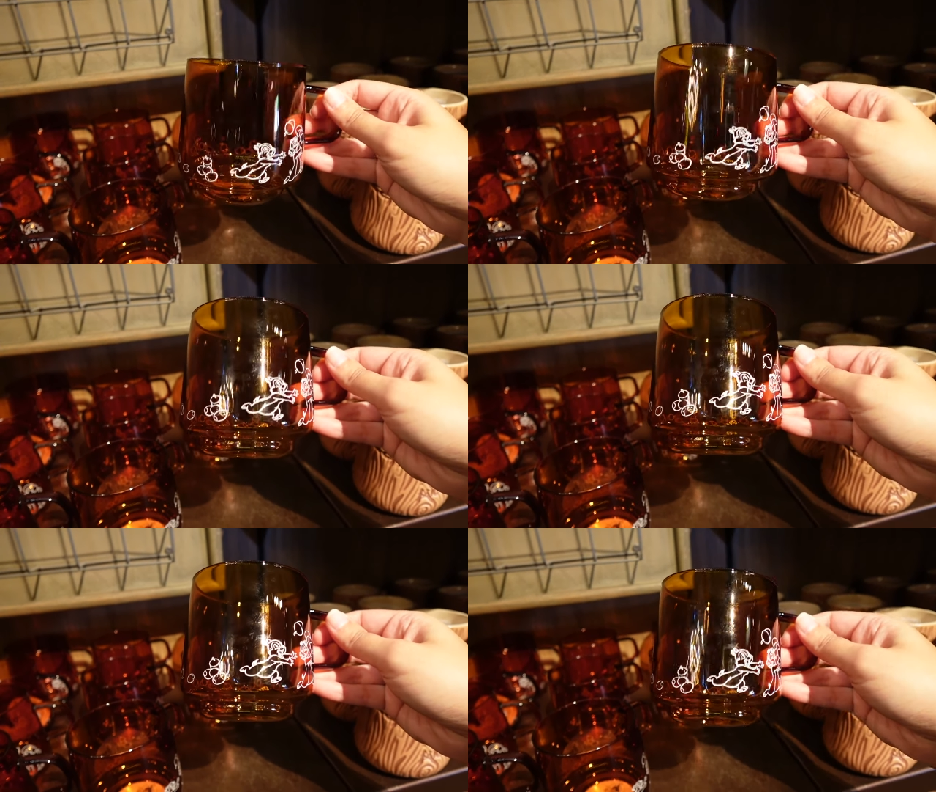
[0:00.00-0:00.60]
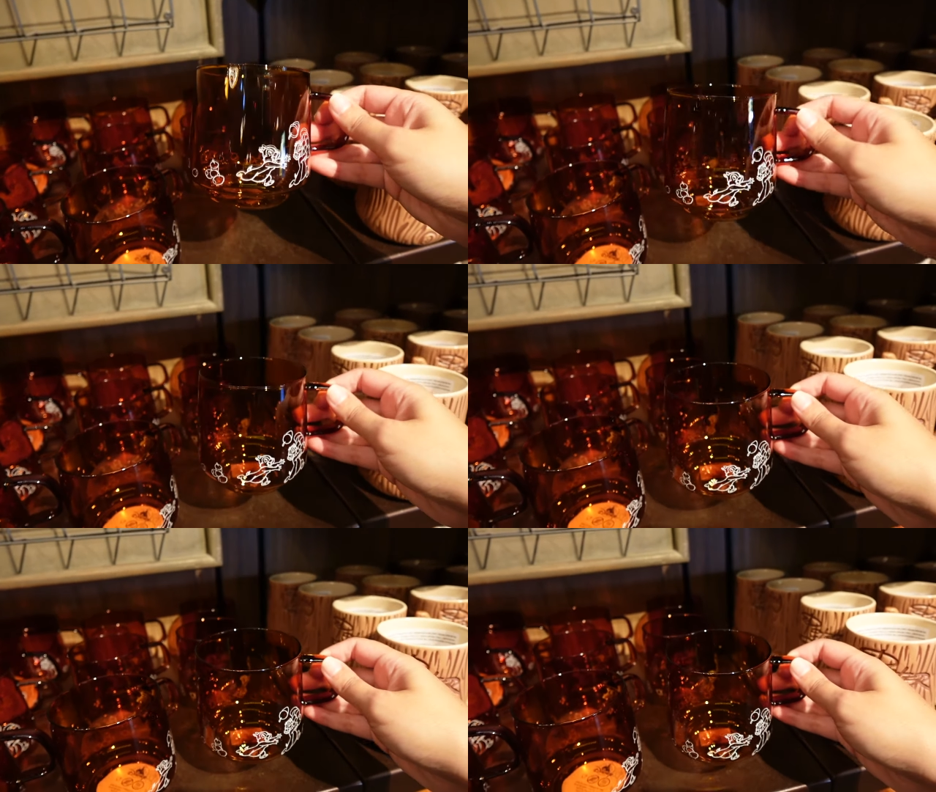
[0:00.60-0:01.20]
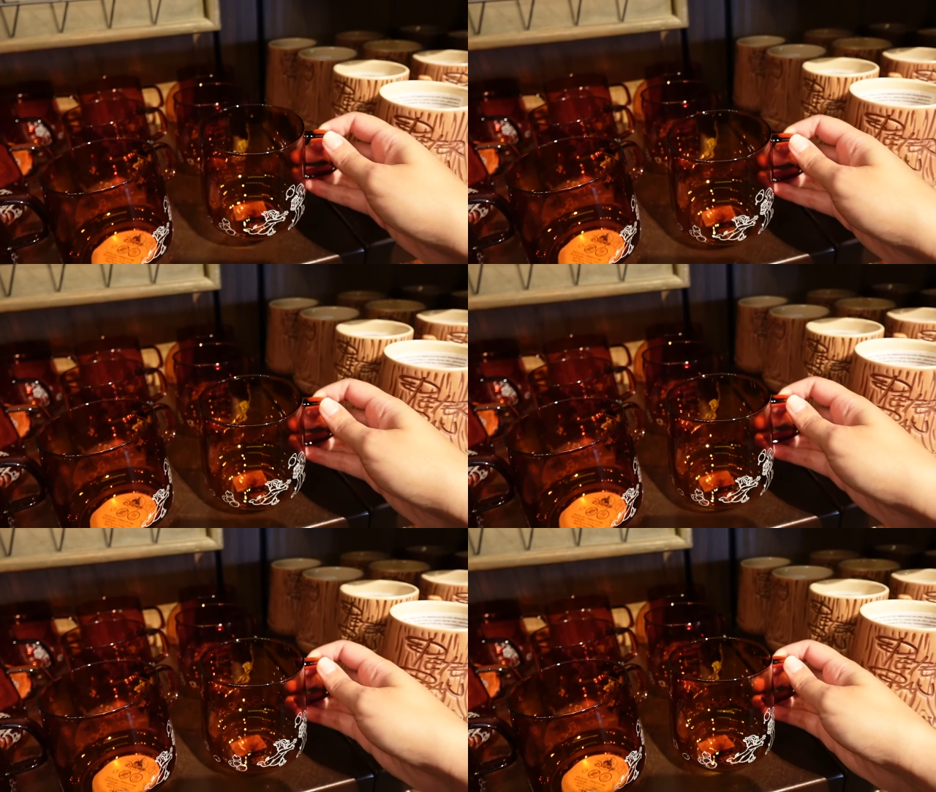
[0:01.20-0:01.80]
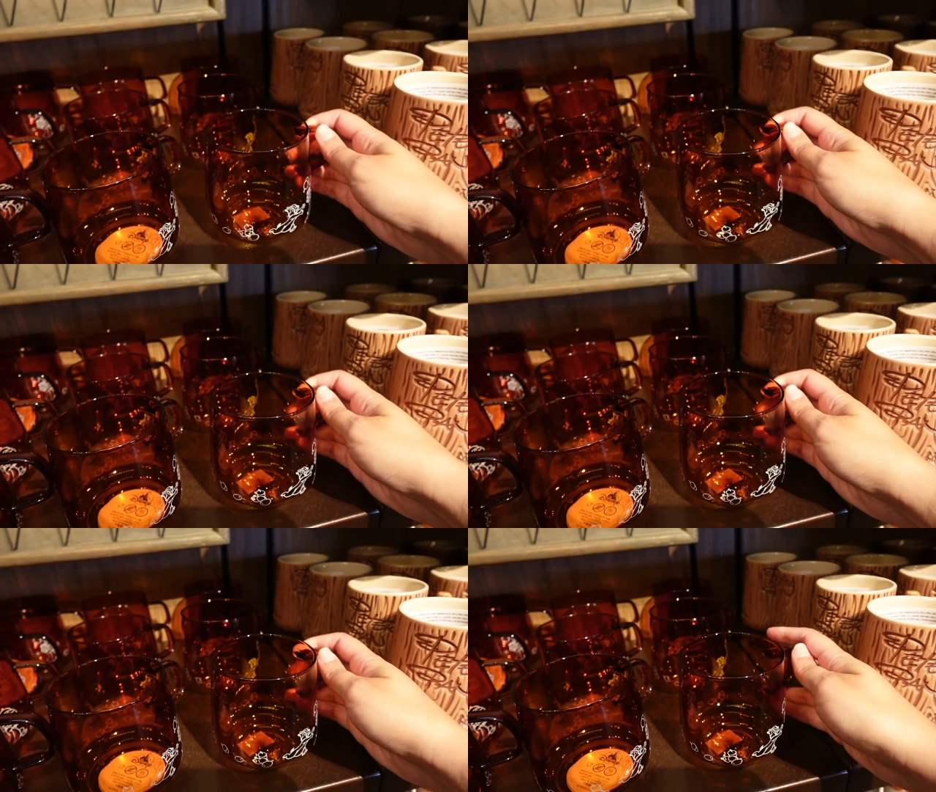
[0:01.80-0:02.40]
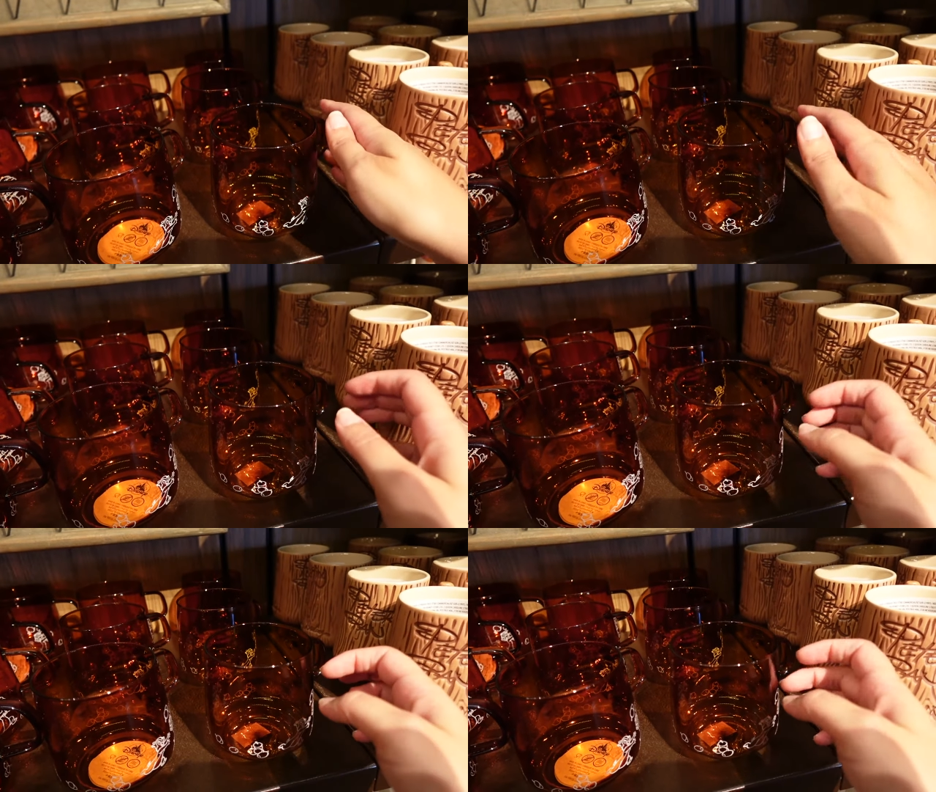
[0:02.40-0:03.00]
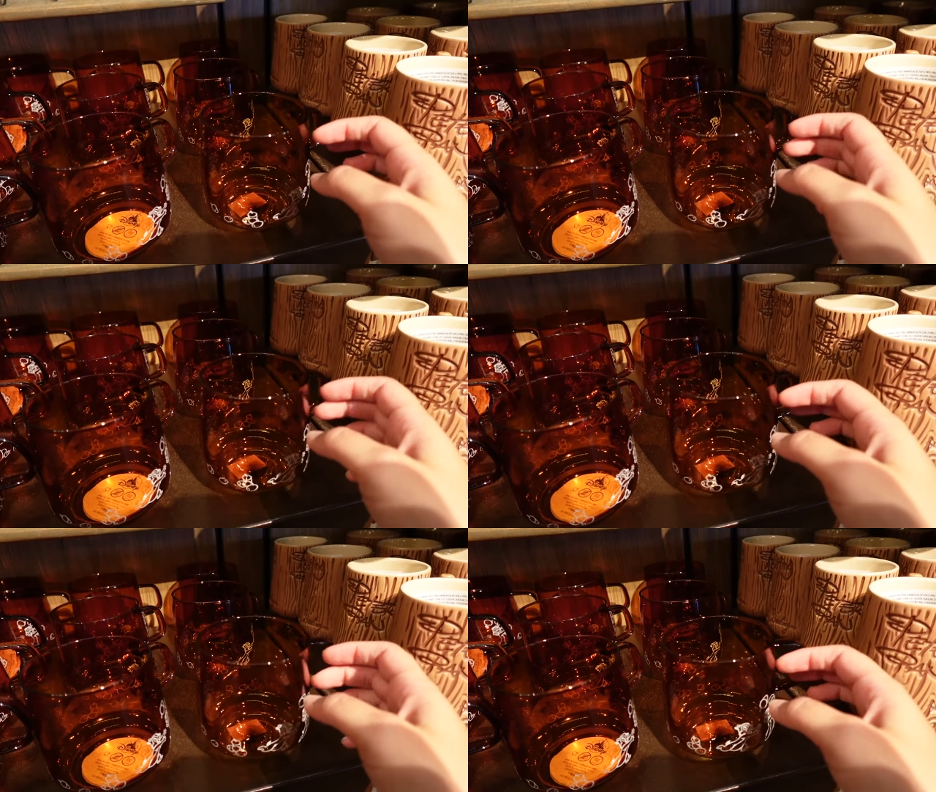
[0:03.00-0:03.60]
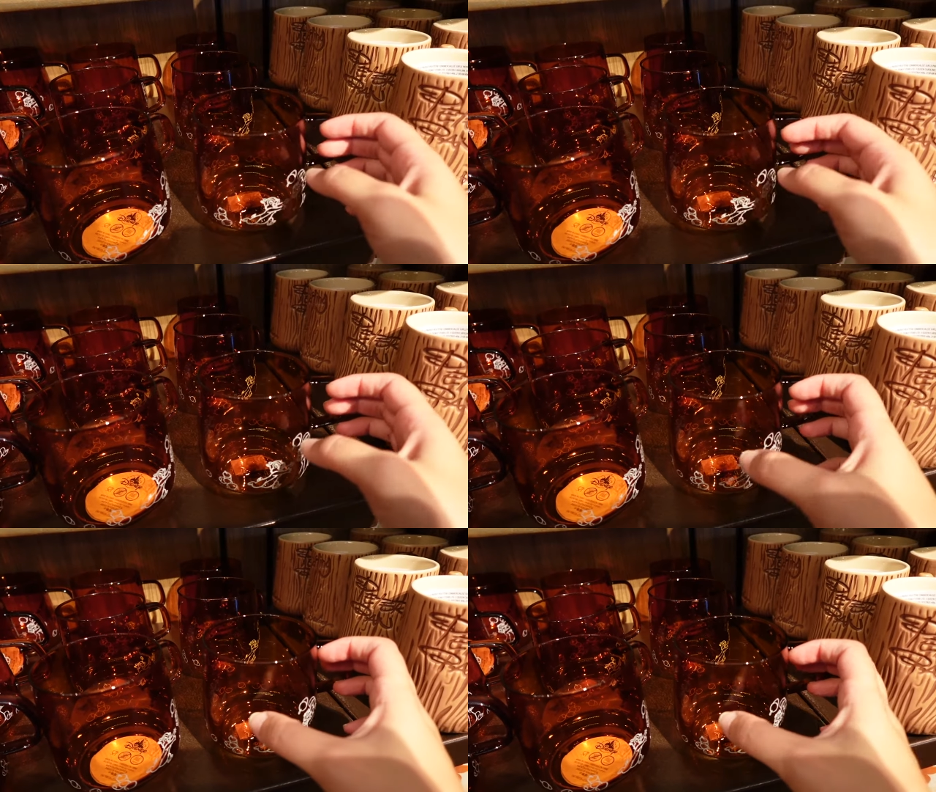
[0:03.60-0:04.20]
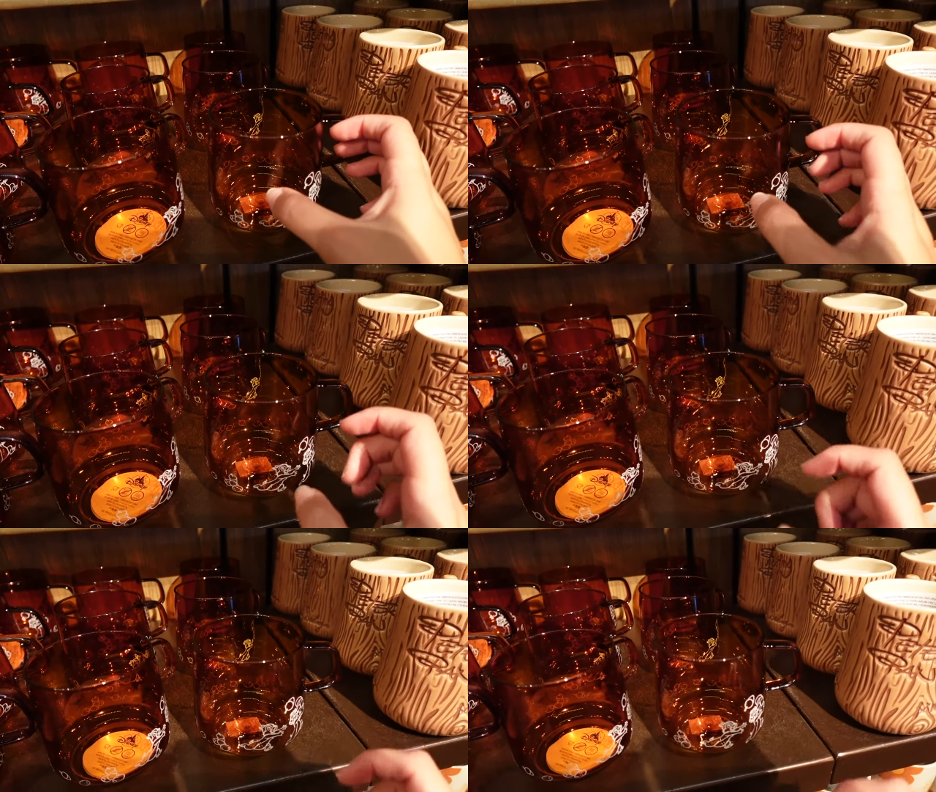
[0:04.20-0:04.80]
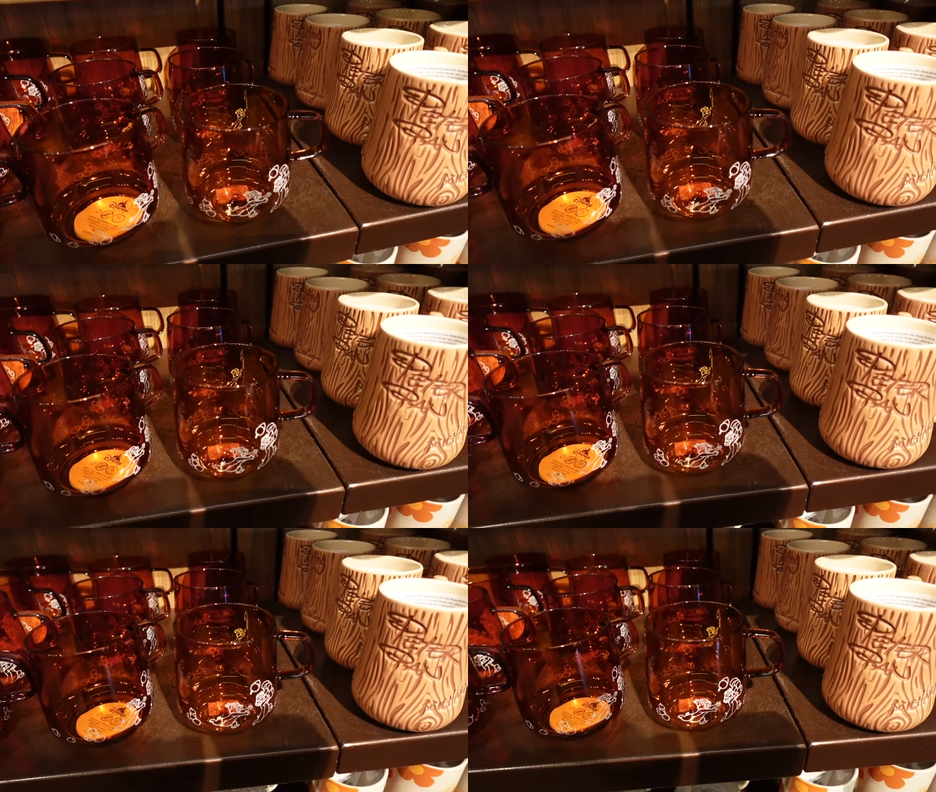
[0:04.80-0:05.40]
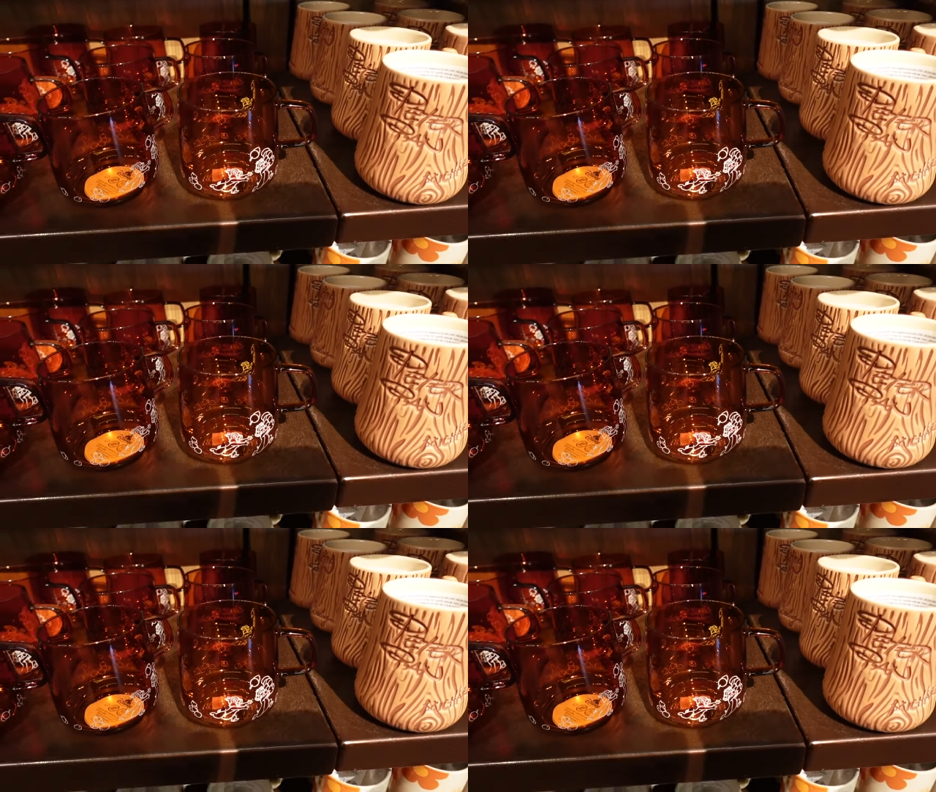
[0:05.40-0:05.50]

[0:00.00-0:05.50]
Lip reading: Nobody's mouth can be seen.